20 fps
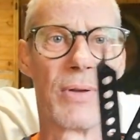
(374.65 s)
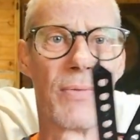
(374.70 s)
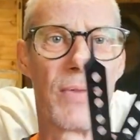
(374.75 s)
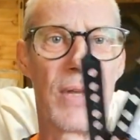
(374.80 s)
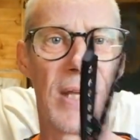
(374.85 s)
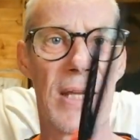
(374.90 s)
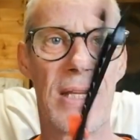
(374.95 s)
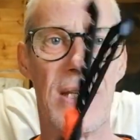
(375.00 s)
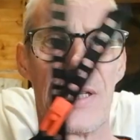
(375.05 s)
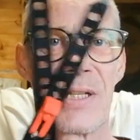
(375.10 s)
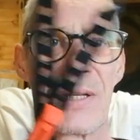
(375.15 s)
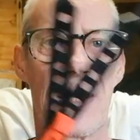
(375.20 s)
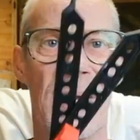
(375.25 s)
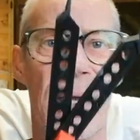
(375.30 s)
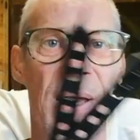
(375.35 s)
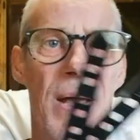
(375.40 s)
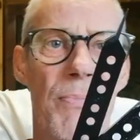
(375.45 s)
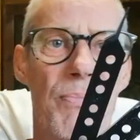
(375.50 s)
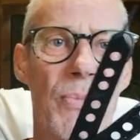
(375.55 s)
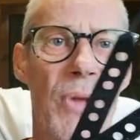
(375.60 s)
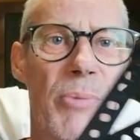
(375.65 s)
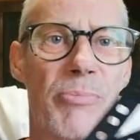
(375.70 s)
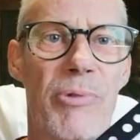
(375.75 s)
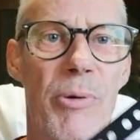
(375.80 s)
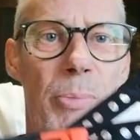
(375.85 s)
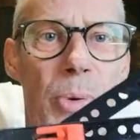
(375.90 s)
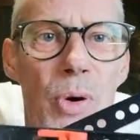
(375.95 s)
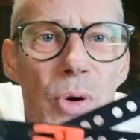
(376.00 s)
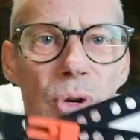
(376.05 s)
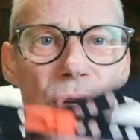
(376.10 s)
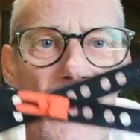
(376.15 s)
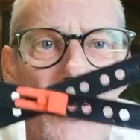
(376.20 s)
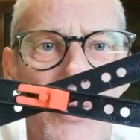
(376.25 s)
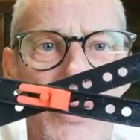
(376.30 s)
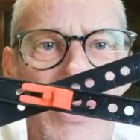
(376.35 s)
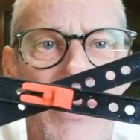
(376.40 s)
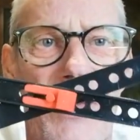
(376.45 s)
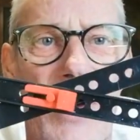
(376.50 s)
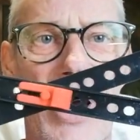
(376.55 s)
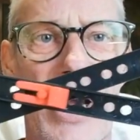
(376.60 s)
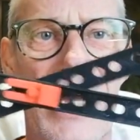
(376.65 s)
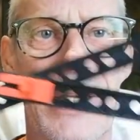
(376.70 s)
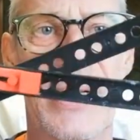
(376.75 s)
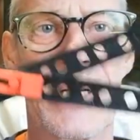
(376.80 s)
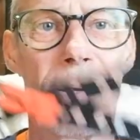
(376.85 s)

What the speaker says: these, a proportional divider,